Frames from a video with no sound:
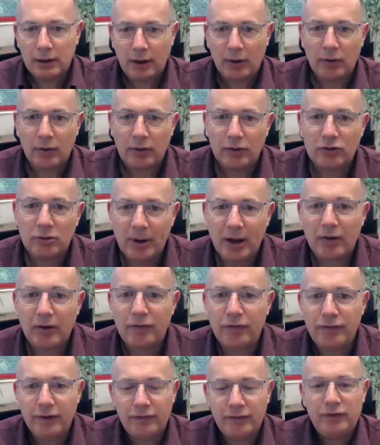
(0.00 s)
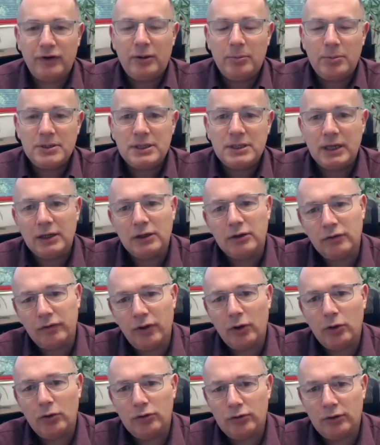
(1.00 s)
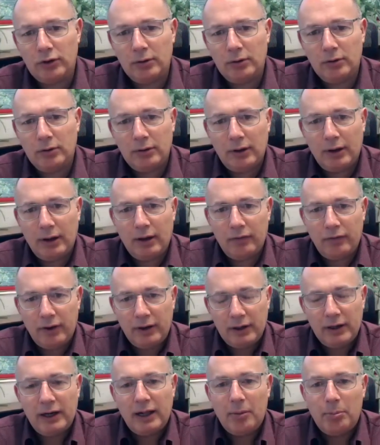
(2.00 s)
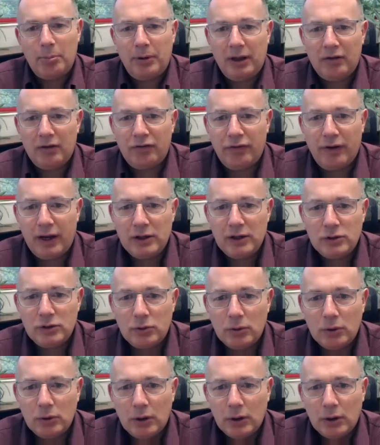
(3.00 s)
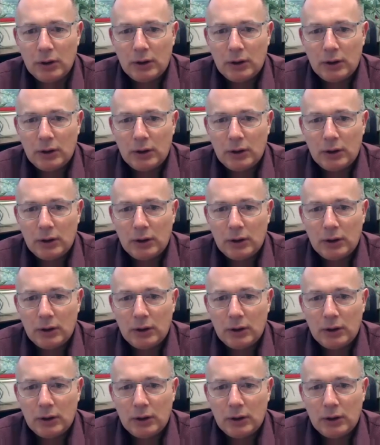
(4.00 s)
there's about 50% of those have ended up being fatal.